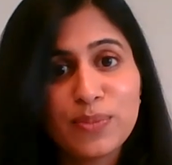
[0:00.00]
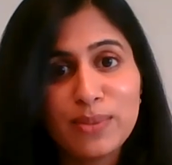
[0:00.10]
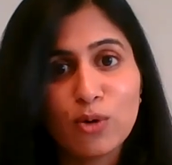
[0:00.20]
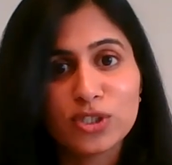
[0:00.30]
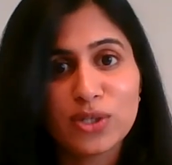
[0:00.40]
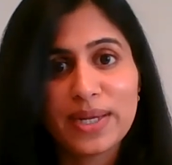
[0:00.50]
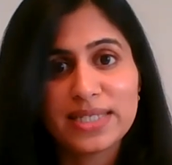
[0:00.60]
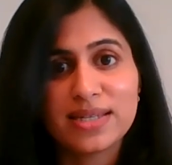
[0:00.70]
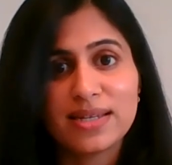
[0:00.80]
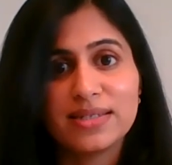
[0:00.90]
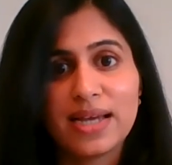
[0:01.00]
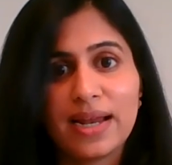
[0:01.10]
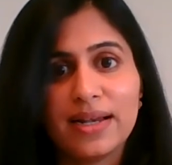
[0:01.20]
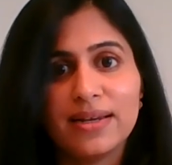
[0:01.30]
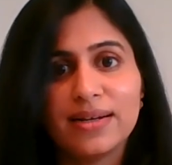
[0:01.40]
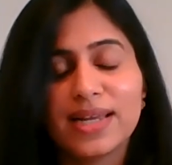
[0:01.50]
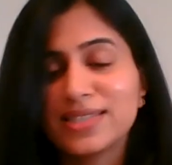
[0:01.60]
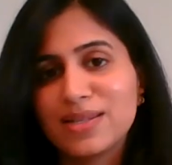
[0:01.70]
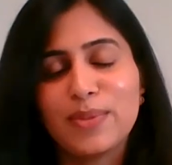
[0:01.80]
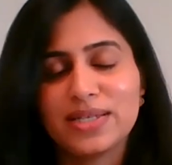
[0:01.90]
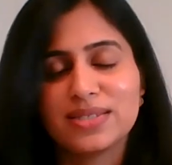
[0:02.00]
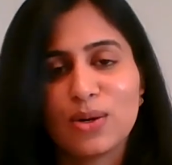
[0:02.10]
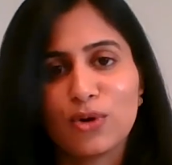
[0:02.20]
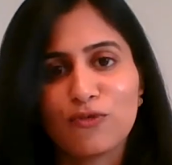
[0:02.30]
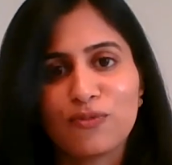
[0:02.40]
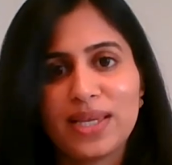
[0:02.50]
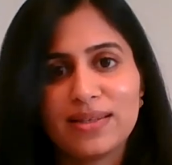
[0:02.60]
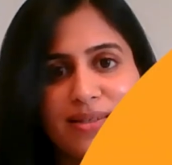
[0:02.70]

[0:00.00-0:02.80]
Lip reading: me motivated and gets the best out of me.